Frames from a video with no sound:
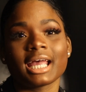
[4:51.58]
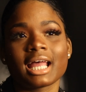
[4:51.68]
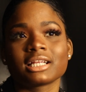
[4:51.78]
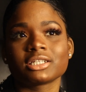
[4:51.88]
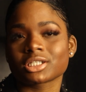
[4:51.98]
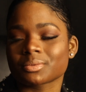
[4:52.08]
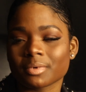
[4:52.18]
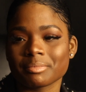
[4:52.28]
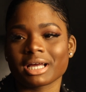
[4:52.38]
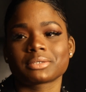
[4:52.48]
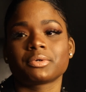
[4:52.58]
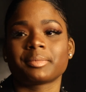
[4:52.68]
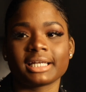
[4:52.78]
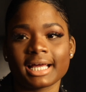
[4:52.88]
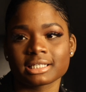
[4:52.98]
And then it just went back to what
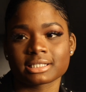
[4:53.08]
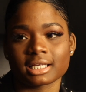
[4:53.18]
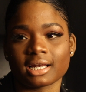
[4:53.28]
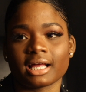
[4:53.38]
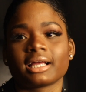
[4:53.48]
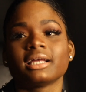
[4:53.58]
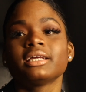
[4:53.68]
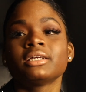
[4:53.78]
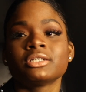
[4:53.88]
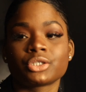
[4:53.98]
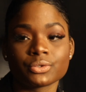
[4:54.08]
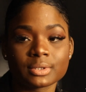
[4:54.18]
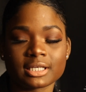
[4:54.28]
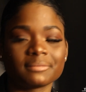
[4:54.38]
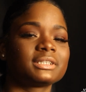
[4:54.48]
my dad said, like, do
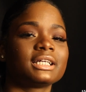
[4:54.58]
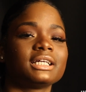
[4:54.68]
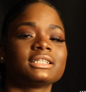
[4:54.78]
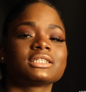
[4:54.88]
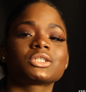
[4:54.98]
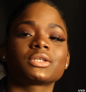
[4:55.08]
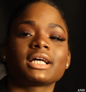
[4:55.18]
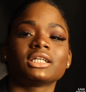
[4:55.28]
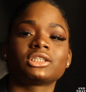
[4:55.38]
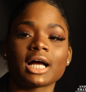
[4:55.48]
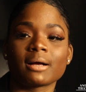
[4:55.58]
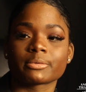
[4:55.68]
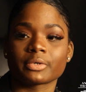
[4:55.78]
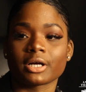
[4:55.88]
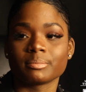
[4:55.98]
something so that
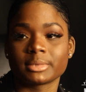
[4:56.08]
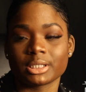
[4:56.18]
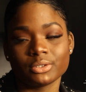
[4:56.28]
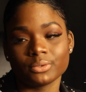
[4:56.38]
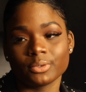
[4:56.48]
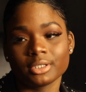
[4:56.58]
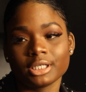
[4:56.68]
jobs will come to you.